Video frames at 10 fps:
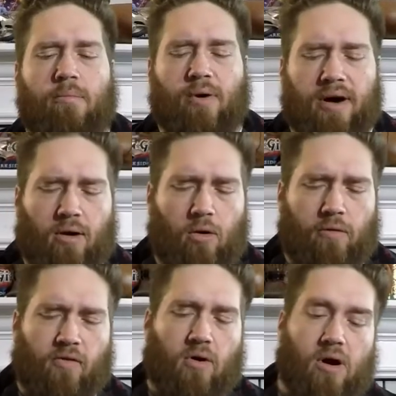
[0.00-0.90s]
but
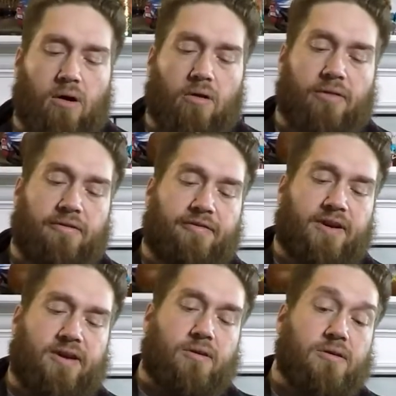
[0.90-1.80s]
overall, the
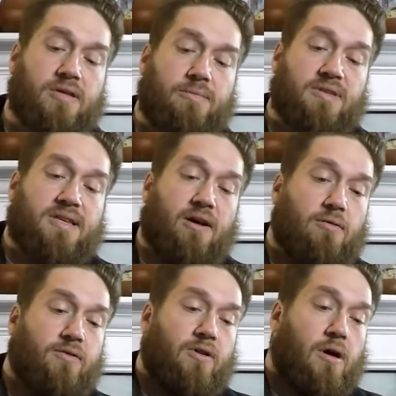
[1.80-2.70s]
figures
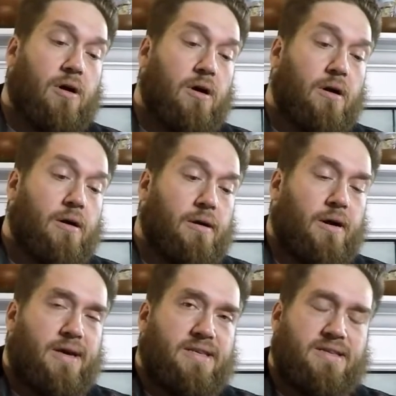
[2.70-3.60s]
themselves are
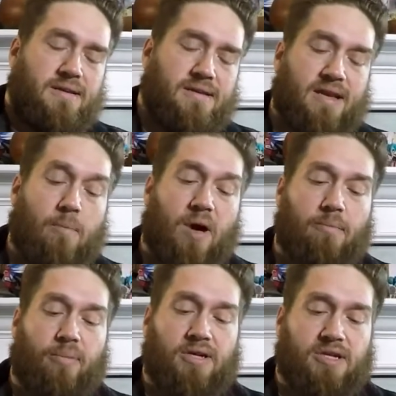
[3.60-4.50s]
nice
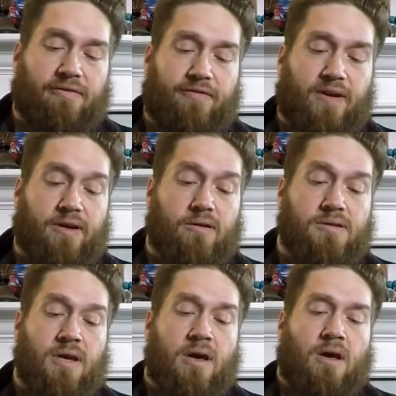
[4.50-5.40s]
semi-budget figures.